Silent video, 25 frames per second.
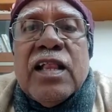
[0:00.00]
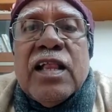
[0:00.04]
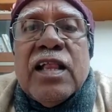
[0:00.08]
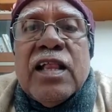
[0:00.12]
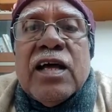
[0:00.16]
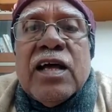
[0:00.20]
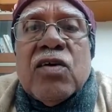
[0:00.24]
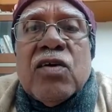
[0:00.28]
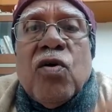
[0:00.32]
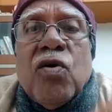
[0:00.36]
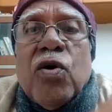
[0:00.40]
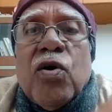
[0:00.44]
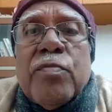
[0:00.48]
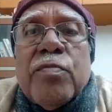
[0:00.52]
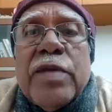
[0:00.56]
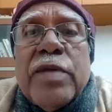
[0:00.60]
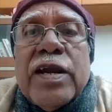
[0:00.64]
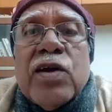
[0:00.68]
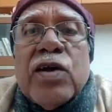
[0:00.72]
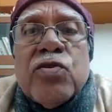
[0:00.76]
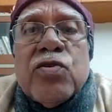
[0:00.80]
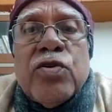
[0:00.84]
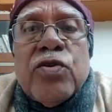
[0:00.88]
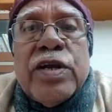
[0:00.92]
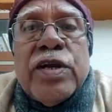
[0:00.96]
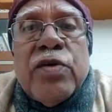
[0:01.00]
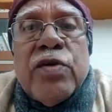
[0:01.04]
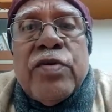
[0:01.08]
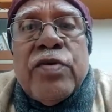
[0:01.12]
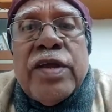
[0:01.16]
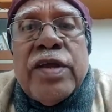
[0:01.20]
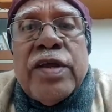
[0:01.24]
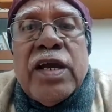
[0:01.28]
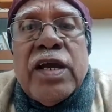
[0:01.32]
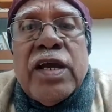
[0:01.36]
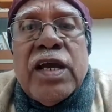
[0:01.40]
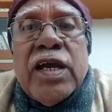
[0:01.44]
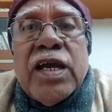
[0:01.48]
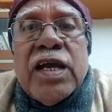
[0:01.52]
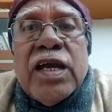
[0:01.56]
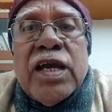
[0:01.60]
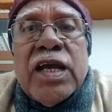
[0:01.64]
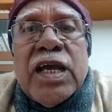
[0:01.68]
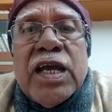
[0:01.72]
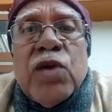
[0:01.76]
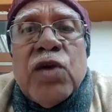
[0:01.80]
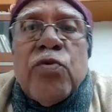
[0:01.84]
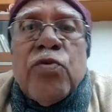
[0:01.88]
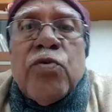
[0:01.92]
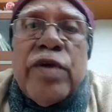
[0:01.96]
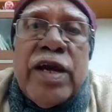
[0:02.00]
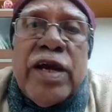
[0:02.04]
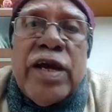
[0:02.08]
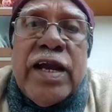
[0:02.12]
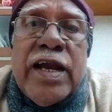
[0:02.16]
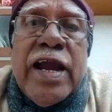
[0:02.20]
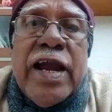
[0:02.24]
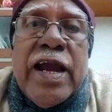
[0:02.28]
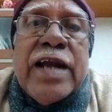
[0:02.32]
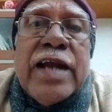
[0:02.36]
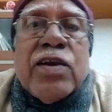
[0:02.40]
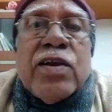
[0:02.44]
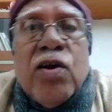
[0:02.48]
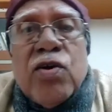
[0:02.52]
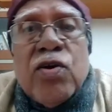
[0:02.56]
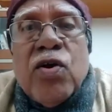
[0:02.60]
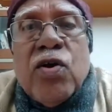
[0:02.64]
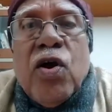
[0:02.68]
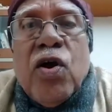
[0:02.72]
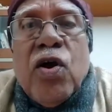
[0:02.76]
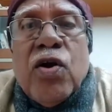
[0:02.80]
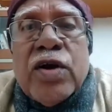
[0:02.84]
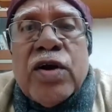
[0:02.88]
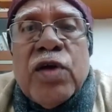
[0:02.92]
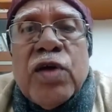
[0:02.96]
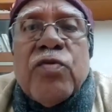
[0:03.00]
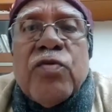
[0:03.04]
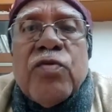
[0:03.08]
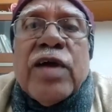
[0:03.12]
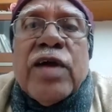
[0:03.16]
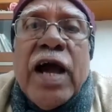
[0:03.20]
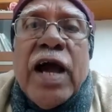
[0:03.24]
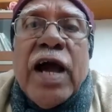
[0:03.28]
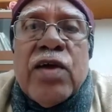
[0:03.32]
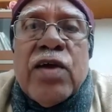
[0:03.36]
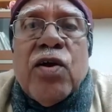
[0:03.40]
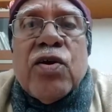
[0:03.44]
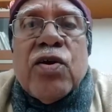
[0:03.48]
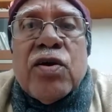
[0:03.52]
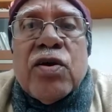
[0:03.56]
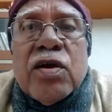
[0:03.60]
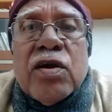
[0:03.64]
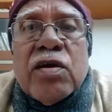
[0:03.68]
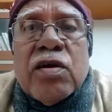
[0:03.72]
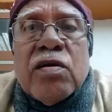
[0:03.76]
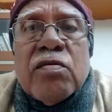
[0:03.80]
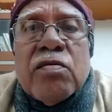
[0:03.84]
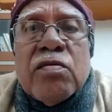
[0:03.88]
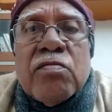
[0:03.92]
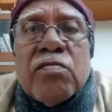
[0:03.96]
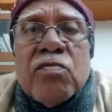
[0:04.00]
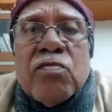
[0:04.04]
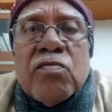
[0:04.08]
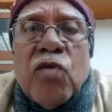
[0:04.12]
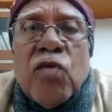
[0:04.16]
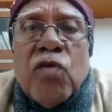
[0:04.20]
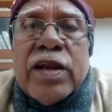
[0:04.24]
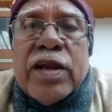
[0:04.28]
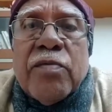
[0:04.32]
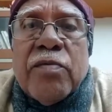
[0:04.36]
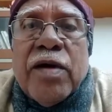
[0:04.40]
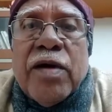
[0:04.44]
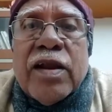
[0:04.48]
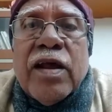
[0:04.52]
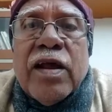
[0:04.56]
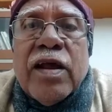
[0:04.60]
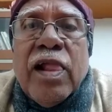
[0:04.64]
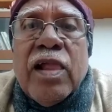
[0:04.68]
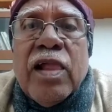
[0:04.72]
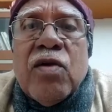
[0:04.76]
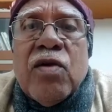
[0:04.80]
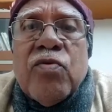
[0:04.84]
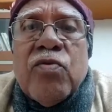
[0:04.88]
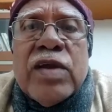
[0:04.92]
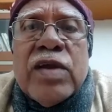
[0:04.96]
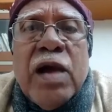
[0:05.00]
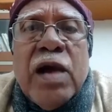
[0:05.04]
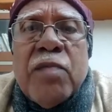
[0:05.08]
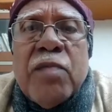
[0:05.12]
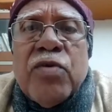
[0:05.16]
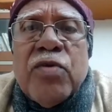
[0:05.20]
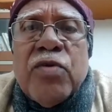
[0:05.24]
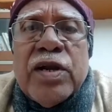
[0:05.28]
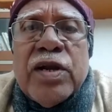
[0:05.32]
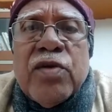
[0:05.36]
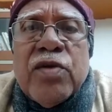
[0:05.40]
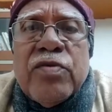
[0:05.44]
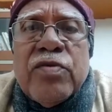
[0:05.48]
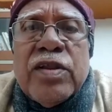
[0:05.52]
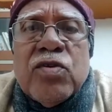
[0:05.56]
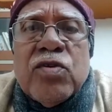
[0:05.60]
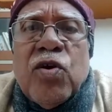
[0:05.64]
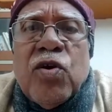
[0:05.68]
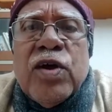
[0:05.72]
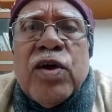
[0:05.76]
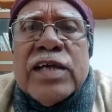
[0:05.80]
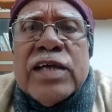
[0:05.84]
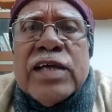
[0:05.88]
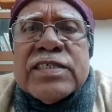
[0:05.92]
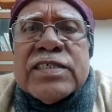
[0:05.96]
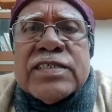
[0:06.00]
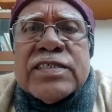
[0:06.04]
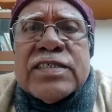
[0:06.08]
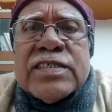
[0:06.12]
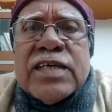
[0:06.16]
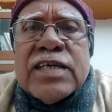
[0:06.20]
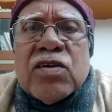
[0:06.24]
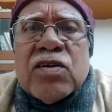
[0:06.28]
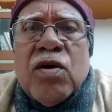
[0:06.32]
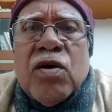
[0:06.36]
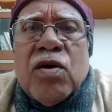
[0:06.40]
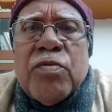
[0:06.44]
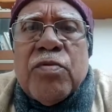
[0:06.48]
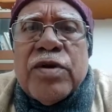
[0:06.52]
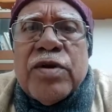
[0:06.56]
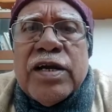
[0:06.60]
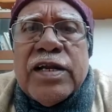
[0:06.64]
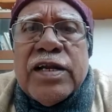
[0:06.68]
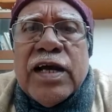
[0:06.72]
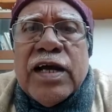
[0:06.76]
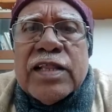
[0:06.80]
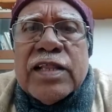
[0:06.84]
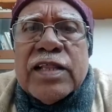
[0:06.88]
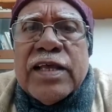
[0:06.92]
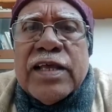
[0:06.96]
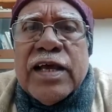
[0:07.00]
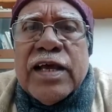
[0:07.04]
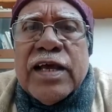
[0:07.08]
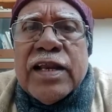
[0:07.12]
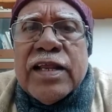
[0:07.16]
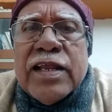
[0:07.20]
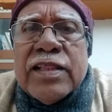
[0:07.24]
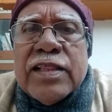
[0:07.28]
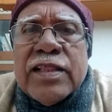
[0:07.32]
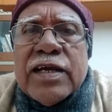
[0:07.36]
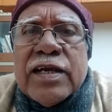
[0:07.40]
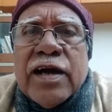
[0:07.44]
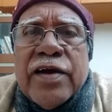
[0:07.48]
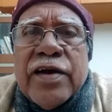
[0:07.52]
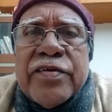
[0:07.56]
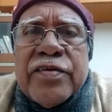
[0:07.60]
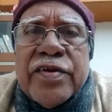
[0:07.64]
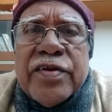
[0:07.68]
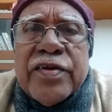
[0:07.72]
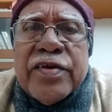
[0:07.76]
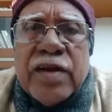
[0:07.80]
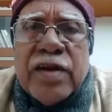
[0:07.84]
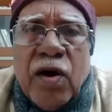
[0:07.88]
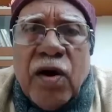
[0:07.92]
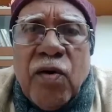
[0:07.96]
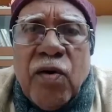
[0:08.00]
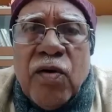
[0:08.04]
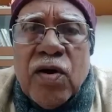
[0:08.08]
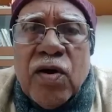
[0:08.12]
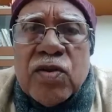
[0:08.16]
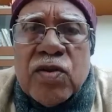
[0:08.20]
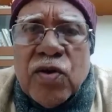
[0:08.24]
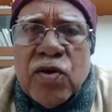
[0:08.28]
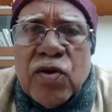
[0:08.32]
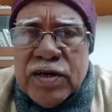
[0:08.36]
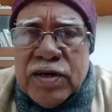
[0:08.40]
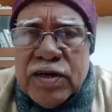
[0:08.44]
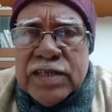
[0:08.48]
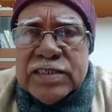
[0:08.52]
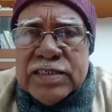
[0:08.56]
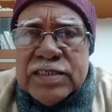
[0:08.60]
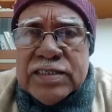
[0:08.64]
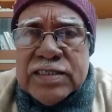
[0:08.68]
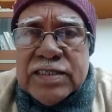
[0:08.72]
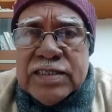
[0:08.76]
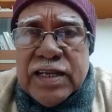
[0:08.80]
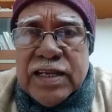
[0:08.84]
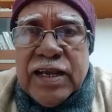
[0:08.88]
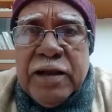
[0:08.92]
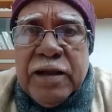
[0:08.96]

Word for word: government has no duty. You get or not, you die or whatever. We have no duty. No essential commodity are there in the country now. Not necessary.